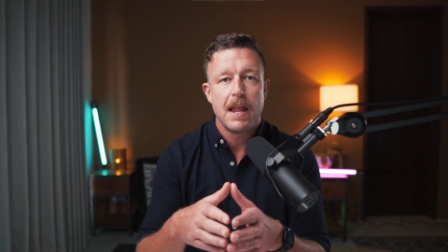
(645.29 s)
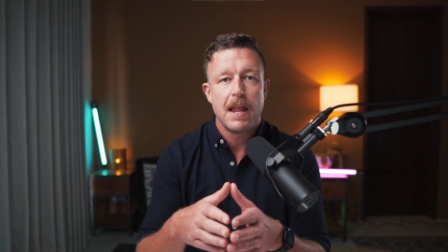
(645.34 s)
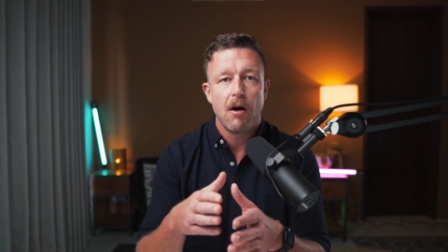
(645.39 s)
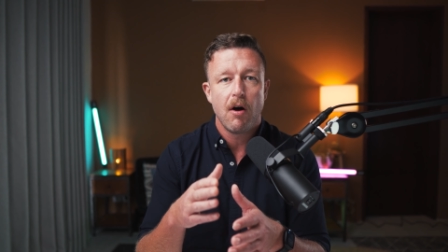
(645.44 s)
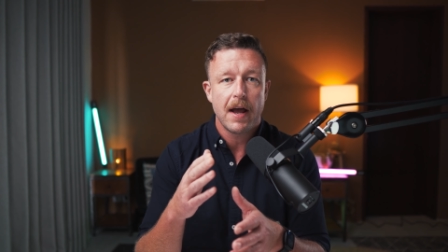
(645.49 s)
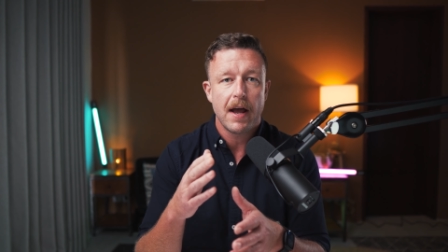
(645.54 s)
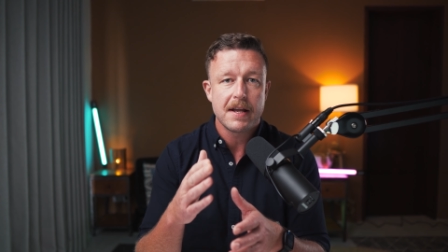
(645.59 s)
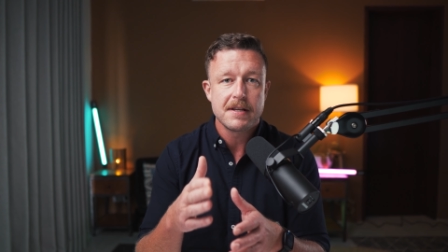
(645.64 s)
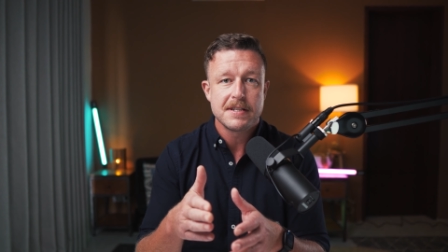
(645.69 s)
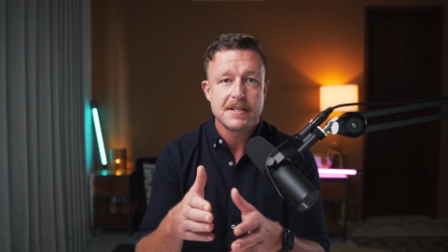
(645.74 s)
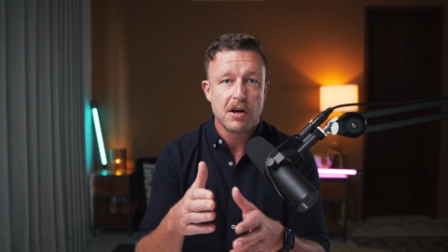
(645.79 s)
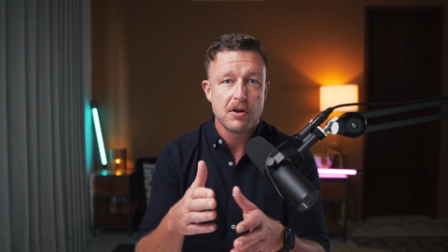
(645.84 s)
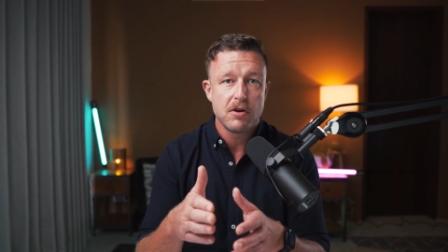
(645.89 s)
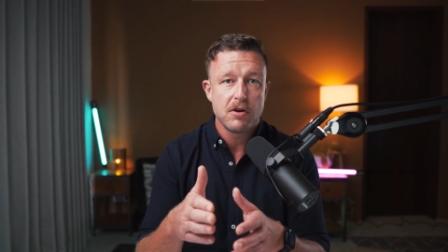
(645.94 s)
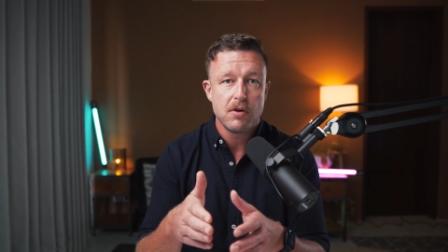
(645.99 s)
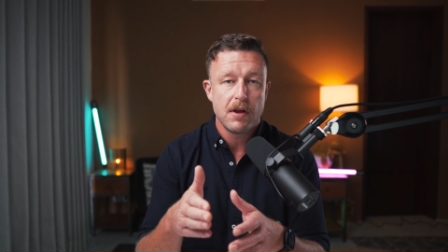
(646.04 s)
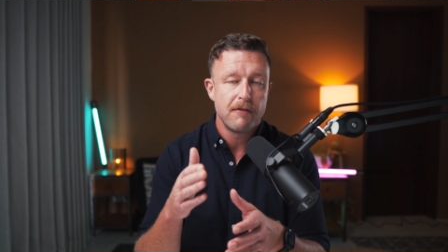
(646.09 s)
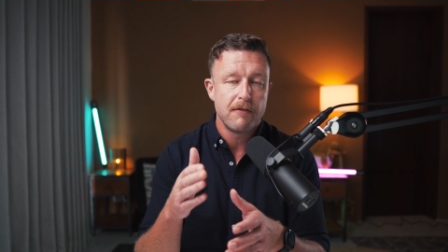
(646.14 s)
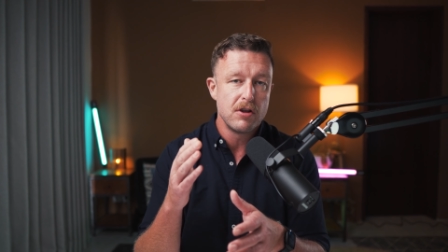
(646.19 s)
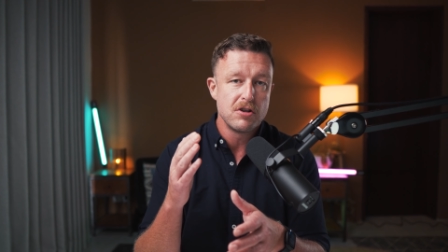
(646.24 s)
Now, I can tell
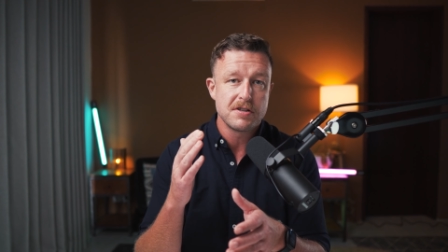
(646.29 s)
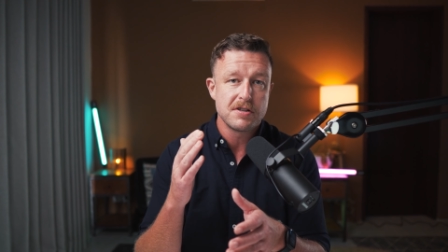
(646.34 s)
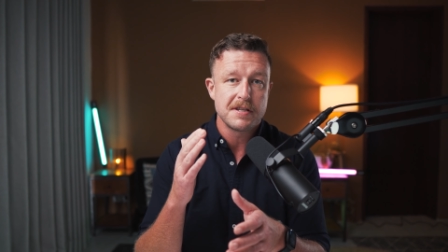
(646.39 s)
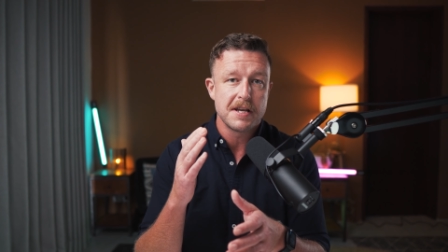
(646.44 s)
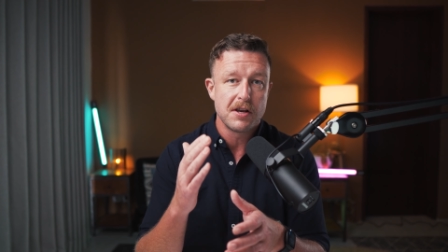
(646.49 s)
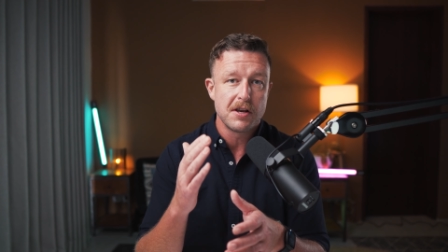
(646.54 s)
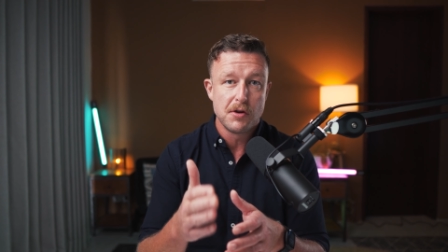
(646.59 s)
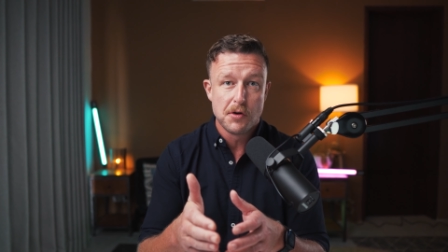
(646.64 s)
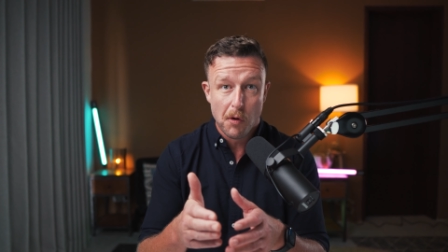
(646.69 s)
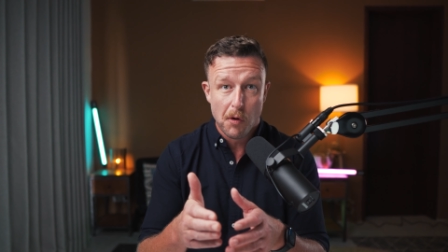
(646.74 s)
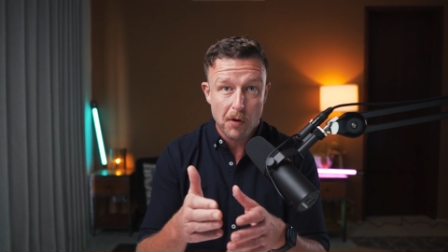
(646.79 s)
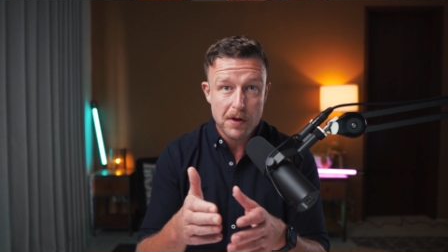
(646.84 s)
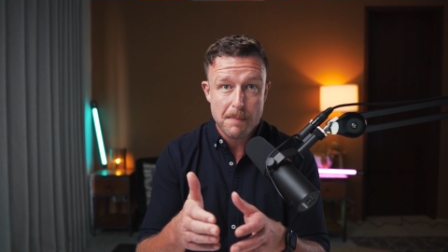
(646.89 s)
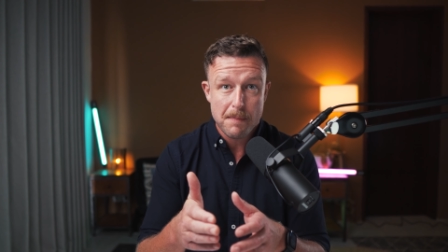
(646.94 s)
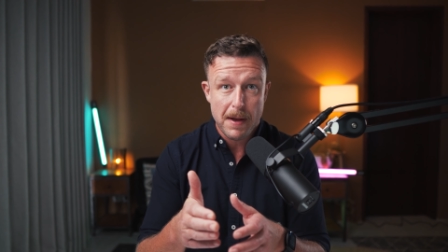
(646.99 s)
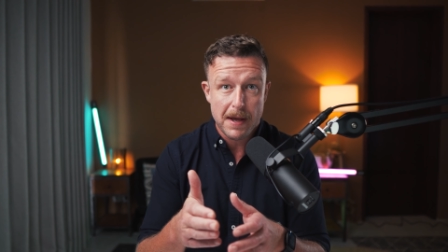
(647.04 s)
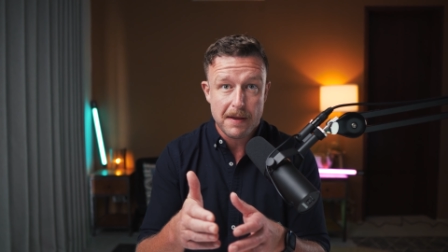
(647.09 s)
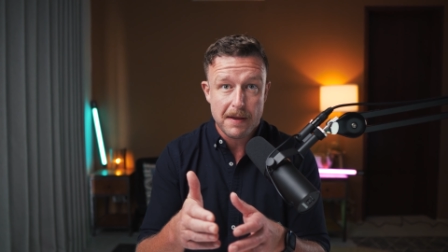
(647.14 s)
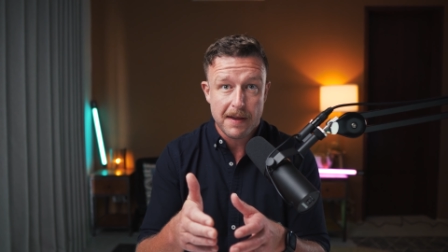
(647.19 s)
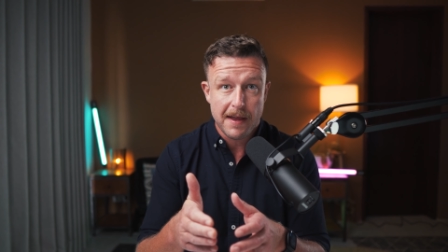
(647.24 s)
you, if you just ignore your
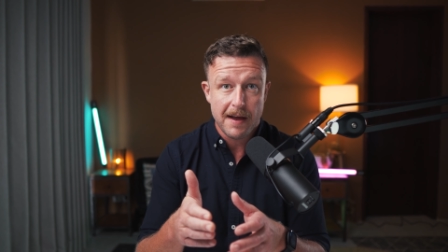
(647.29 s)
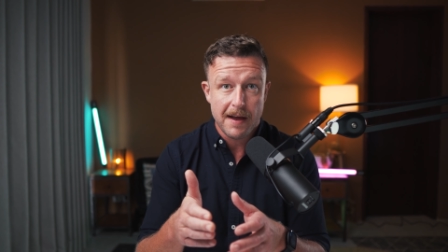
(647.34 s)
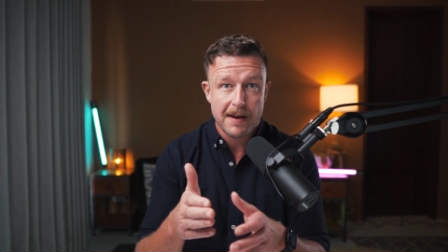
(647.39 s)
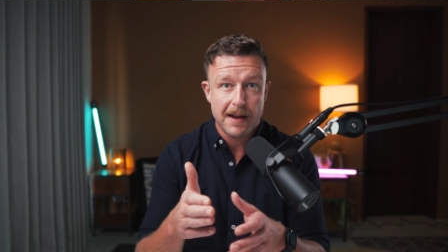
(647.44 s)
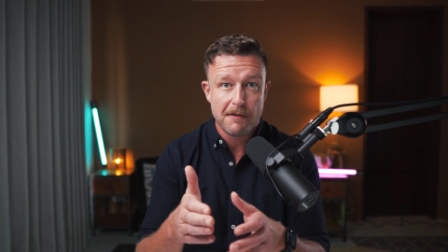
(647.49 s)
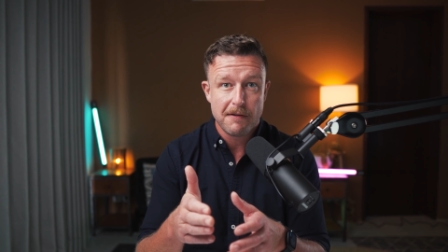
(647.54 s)
bank account